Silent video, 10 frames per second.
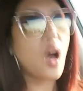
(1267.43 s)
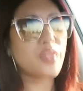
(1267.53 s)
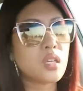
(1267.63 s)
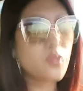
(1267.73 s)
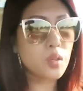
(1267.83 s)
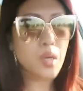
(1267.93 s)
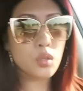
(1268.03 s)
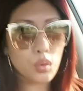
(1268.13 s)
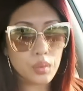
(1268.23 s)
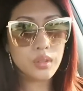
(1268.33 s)
I think
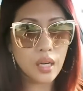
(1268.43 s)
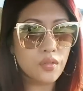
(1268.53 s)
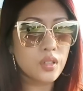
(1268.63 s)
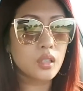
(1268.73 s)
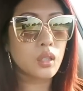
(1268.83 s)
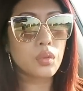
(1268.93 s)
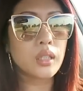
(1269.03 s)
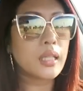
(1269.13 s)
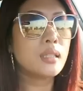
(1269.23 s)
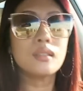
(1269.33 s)
females will re definitely
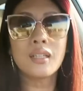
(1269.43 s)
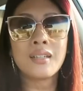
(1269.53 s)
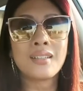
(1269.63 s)
relate.